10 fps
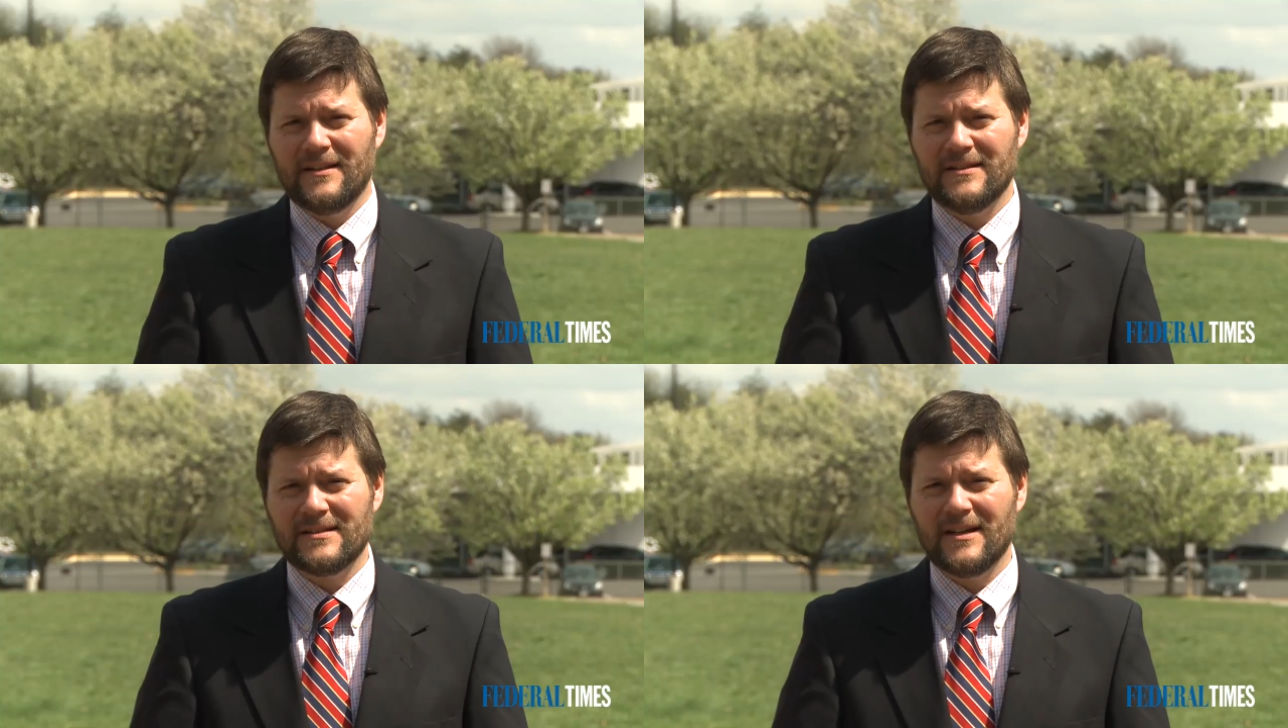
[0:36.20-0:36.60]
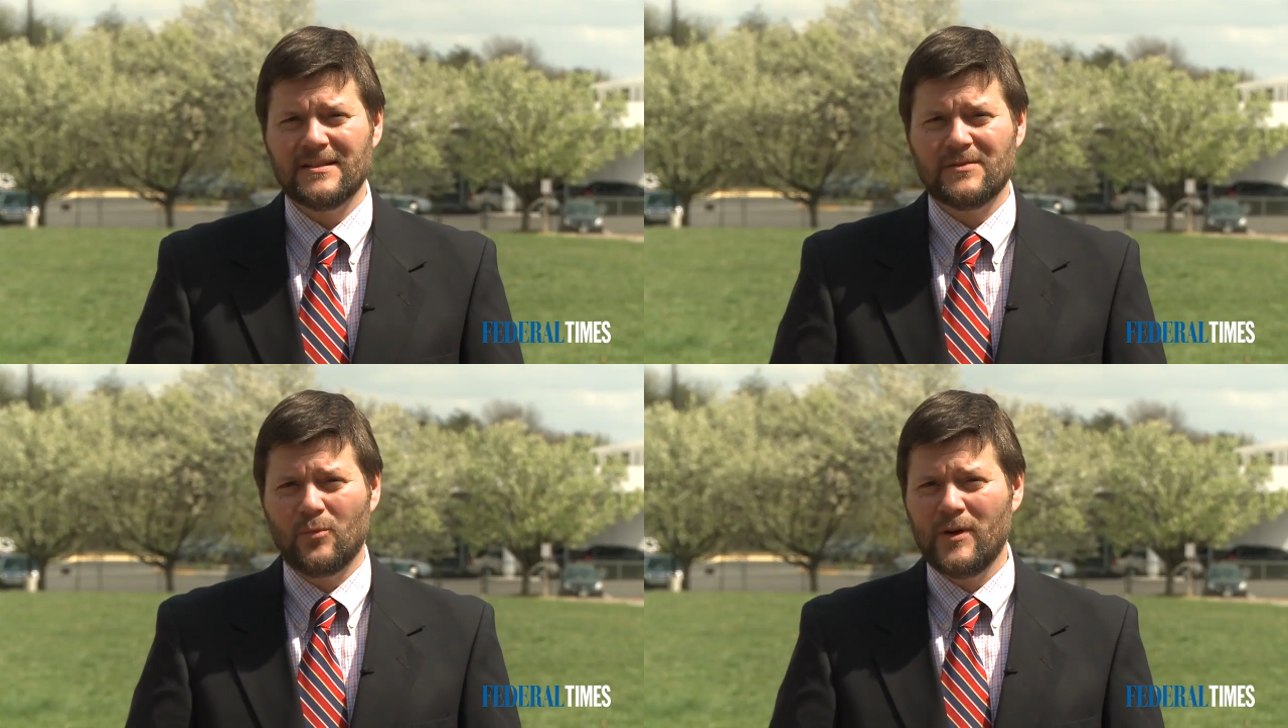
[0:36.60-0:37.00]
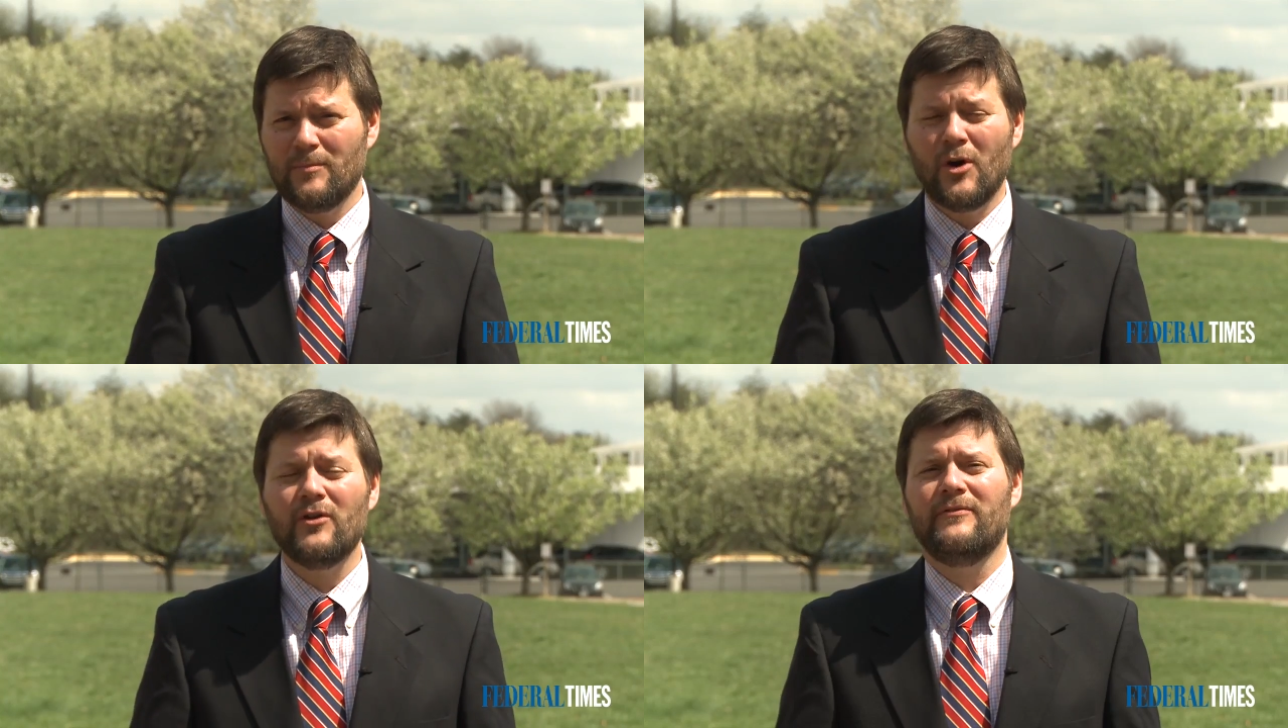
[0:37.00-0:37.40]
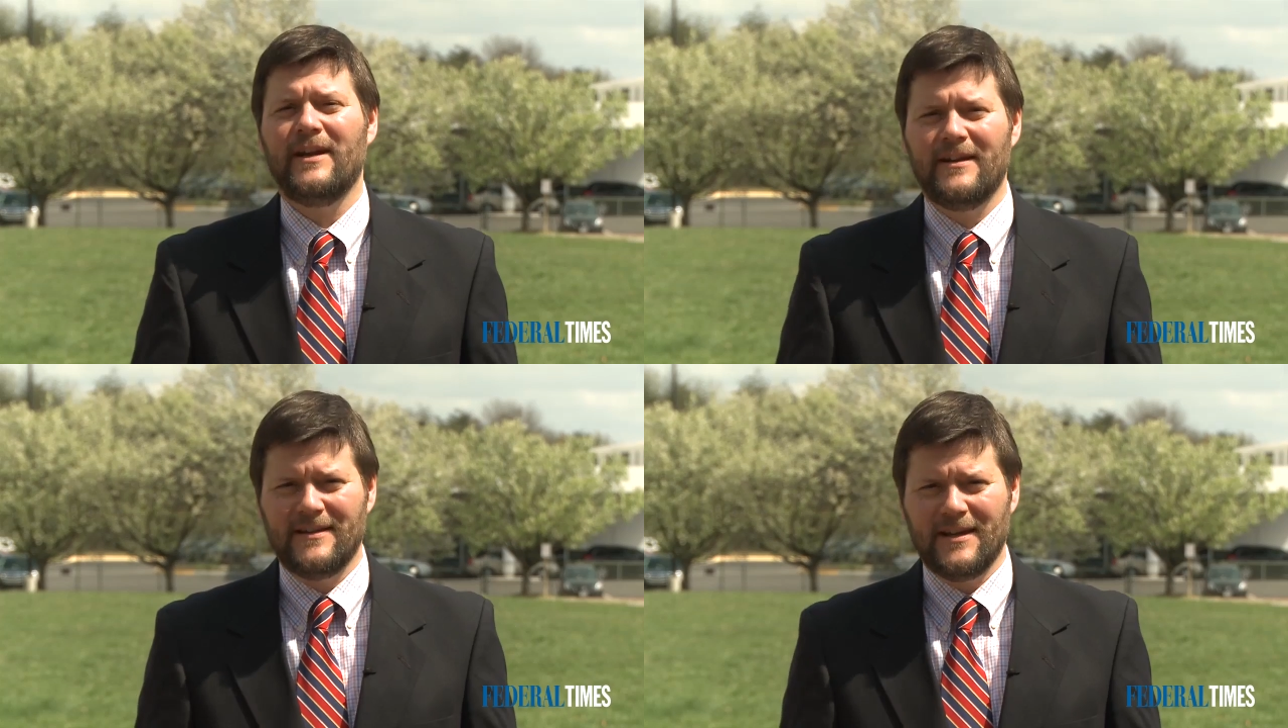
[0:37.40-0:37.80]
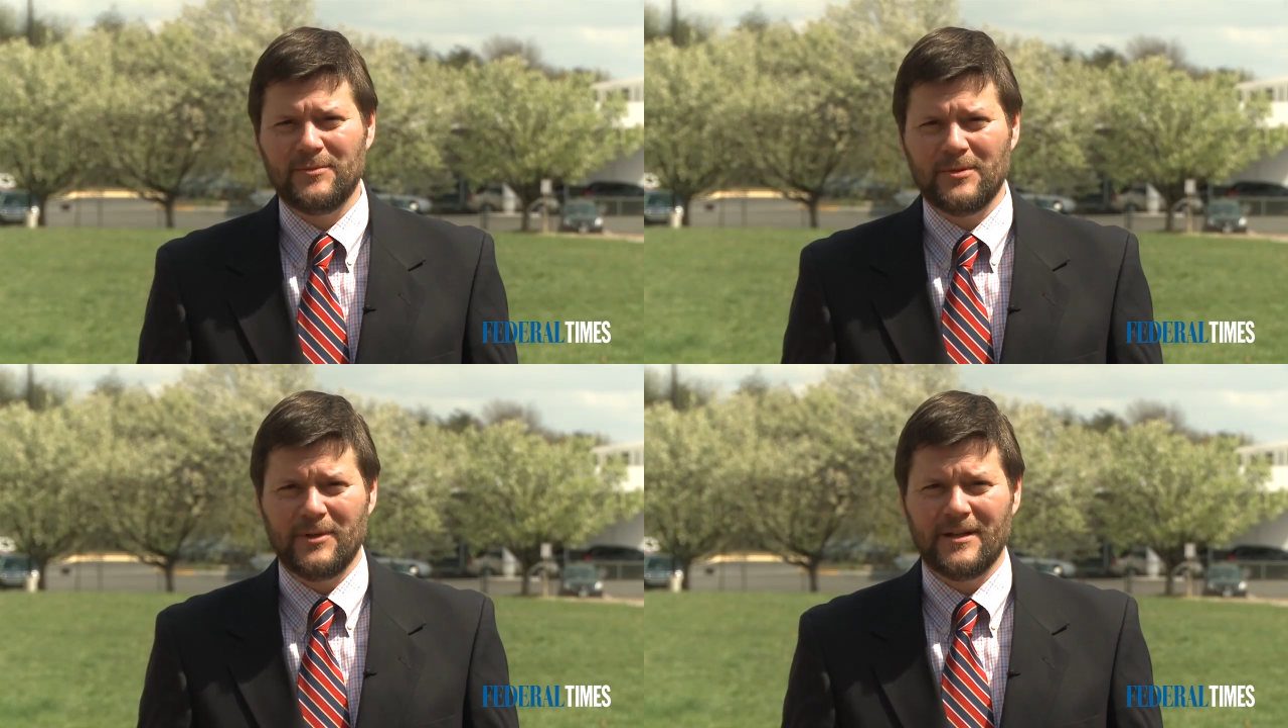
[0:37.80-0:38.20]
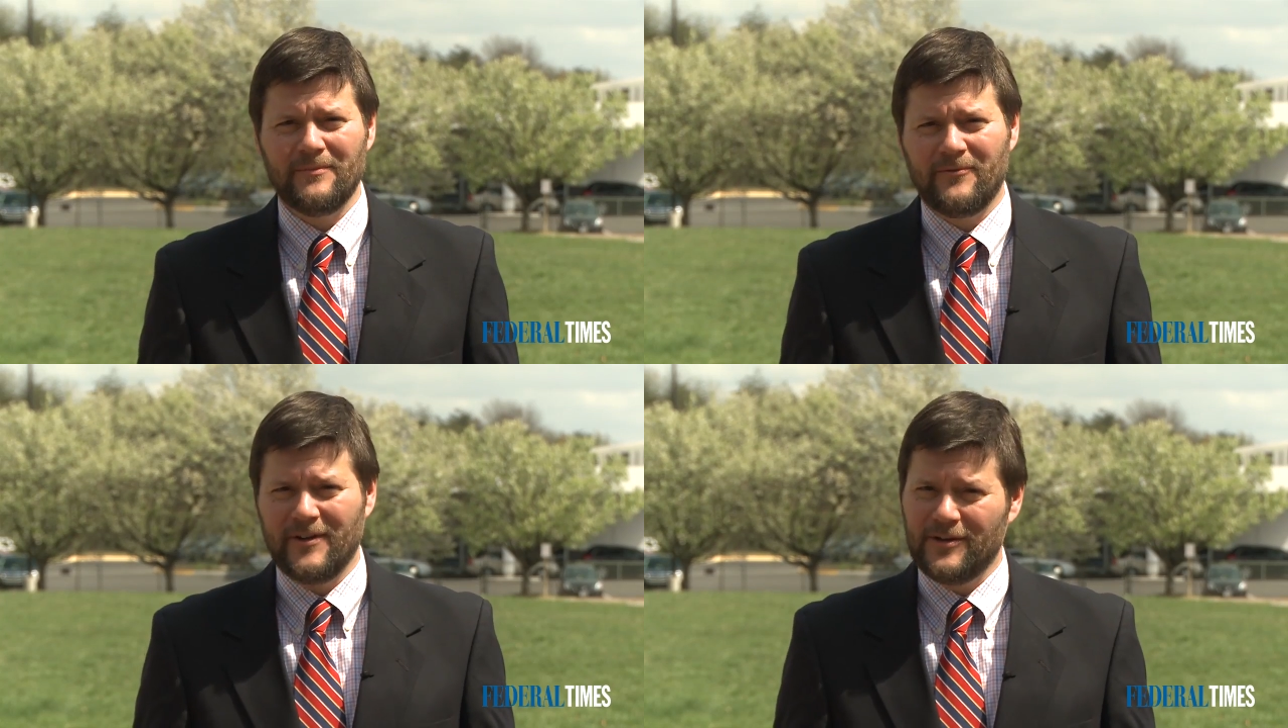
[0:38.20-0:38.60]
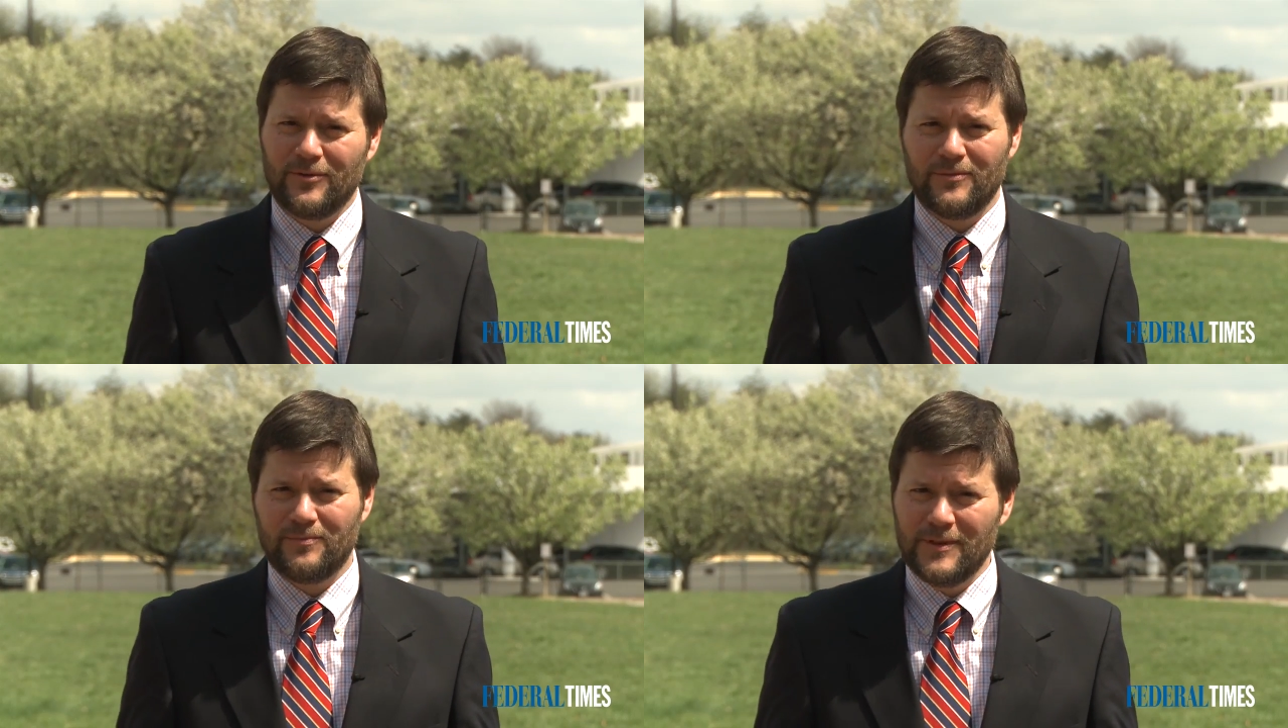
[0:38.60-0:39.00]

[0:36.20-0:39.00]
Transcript: discuss what motivated them to become federal